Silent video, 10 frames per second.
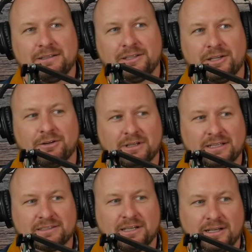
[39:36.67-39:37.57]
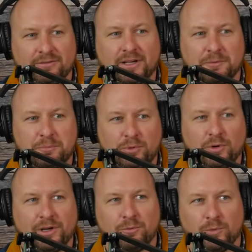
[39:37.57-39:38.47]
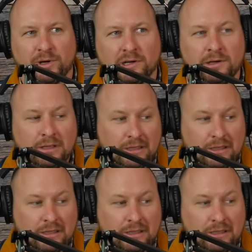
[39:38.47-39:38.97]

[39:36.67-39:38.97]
you know, is kind of at a point where